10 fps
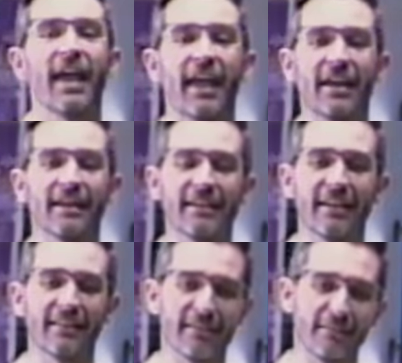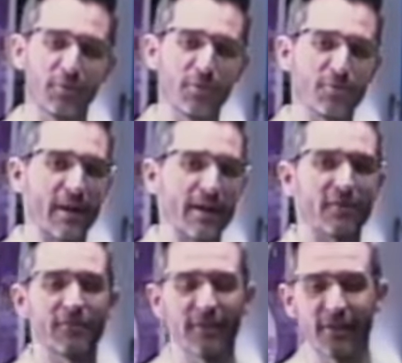and the Rode mic
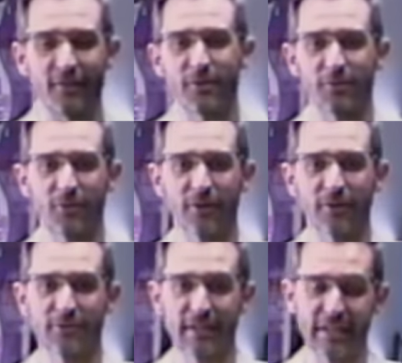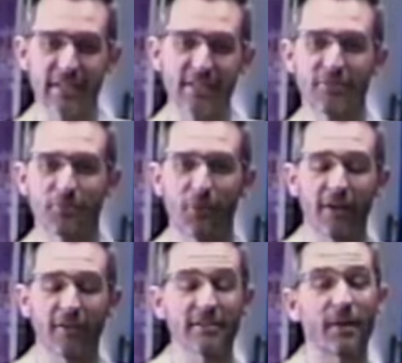over there wouldn't work, so I needed to use a wireless